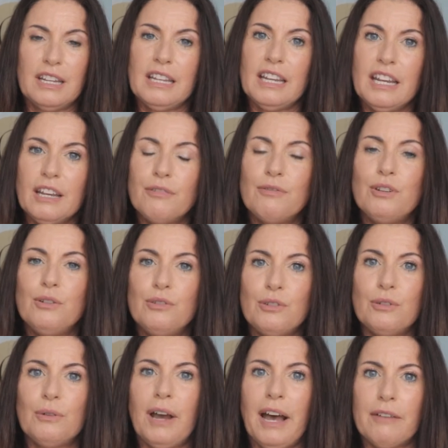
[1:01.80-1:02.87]
if you
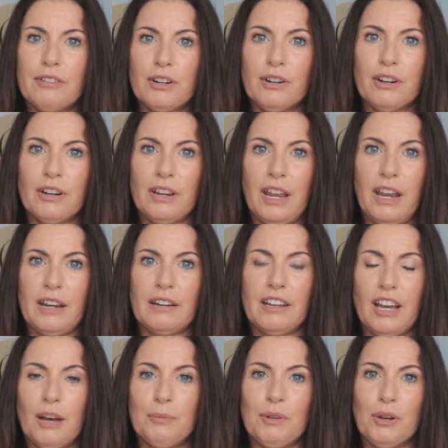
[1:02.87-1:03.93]
do have a hurricane
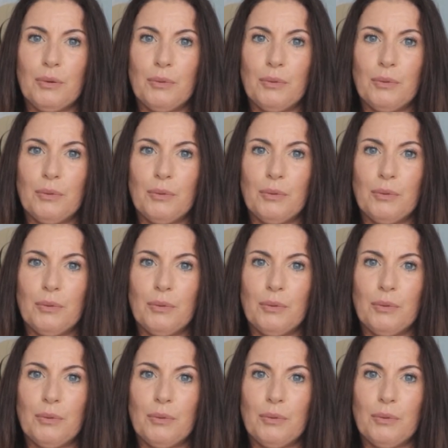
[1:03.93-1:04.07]
come your